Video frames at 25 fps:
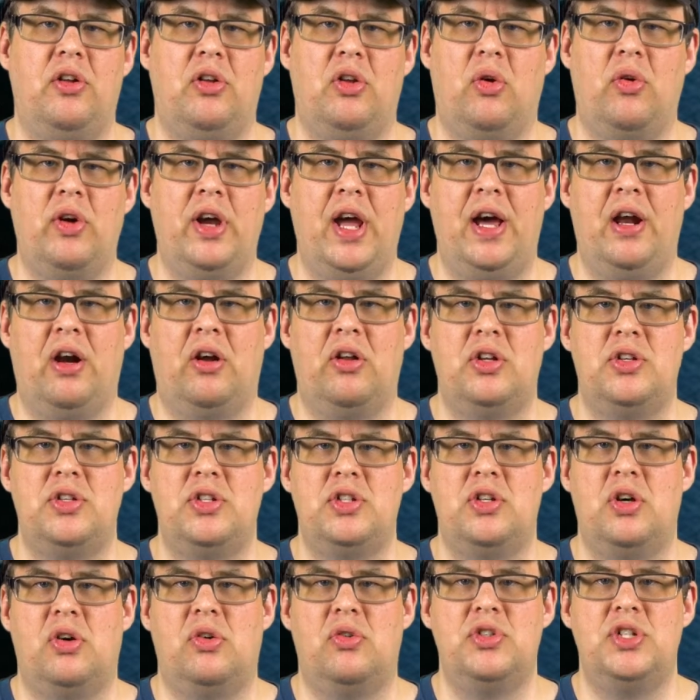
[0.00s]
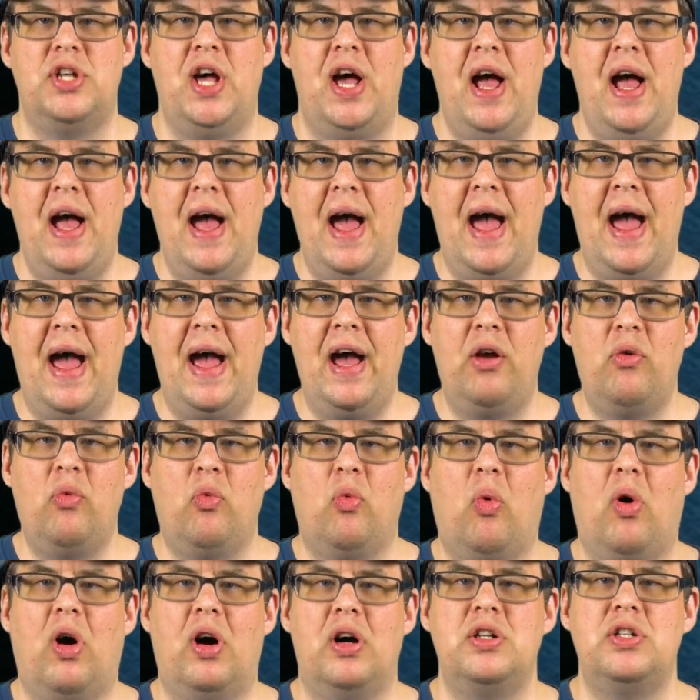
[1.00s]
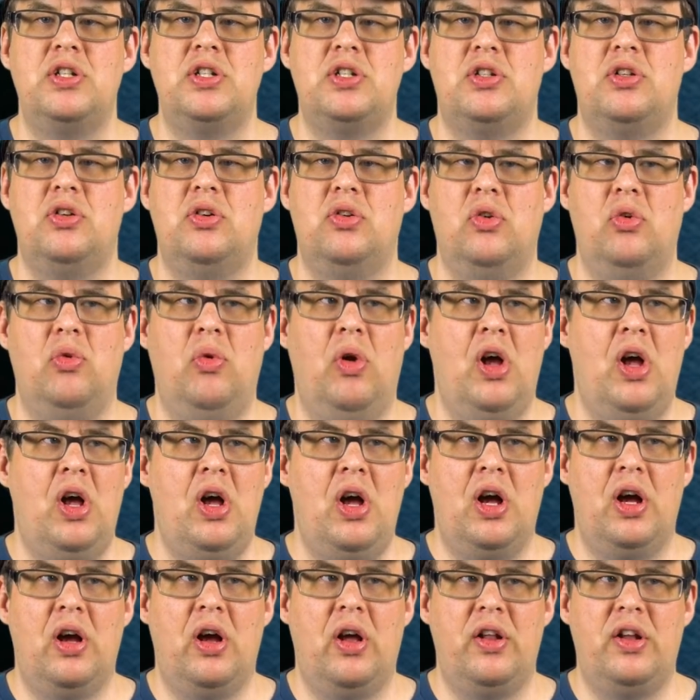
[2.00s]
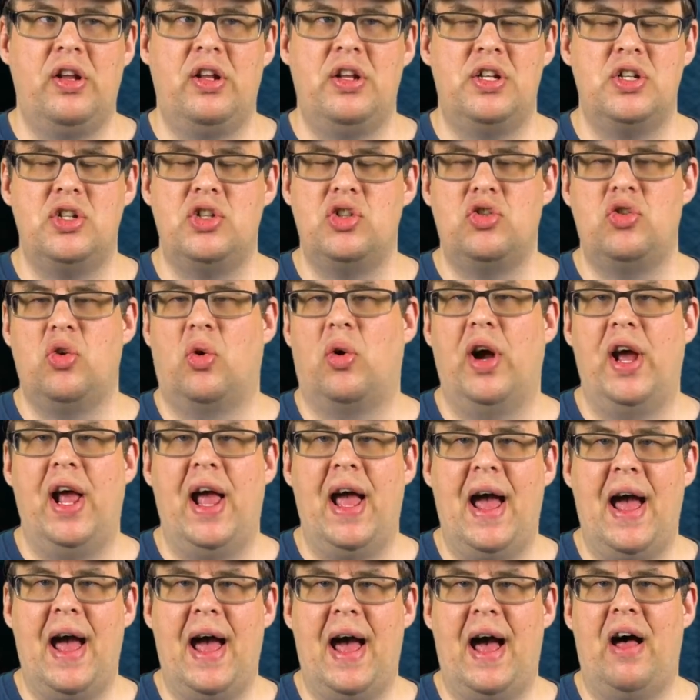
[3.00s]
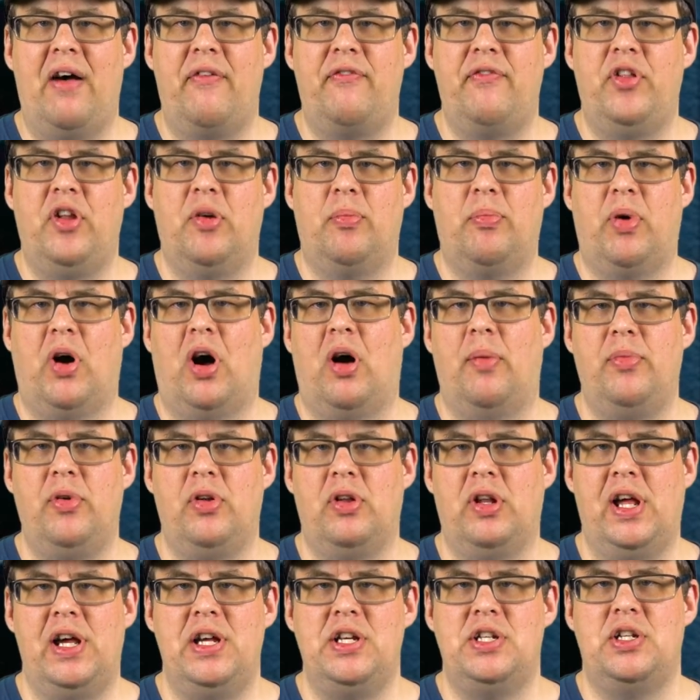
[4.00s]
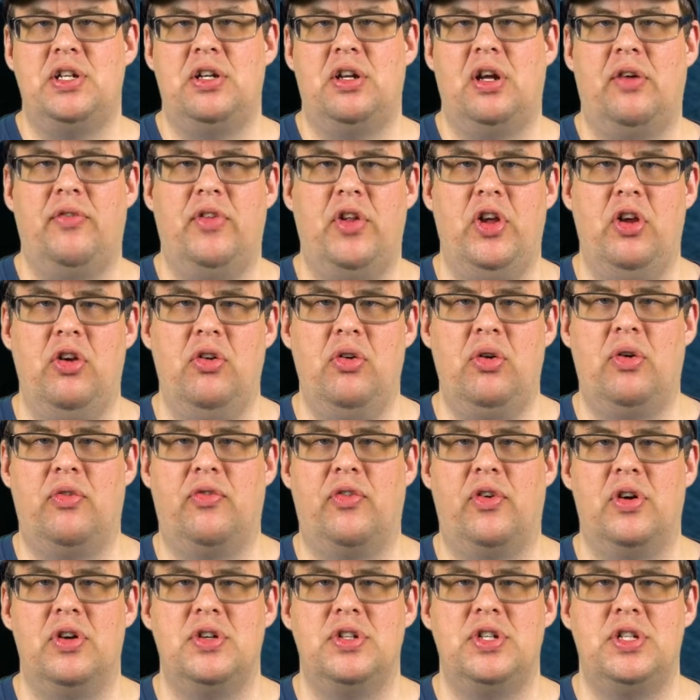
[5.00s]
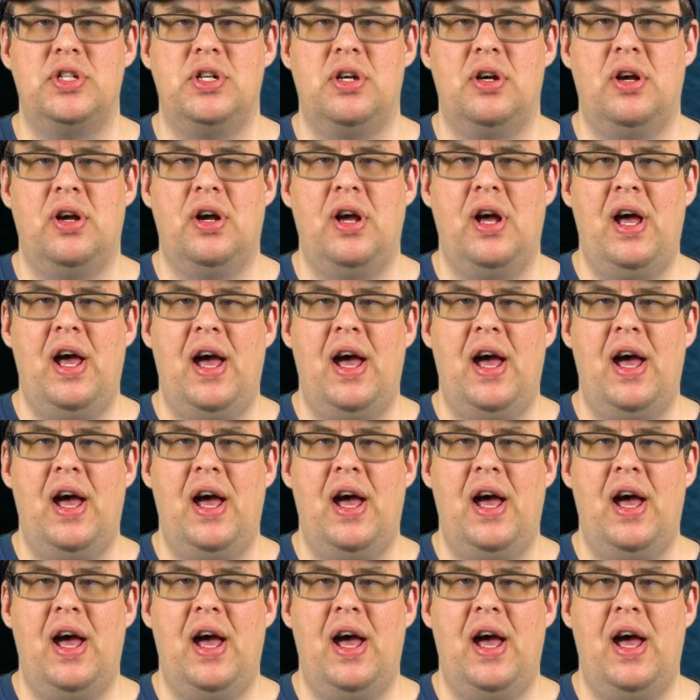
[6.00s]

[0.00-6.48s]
to locate all the stones and wants to destroy half the population of the universe.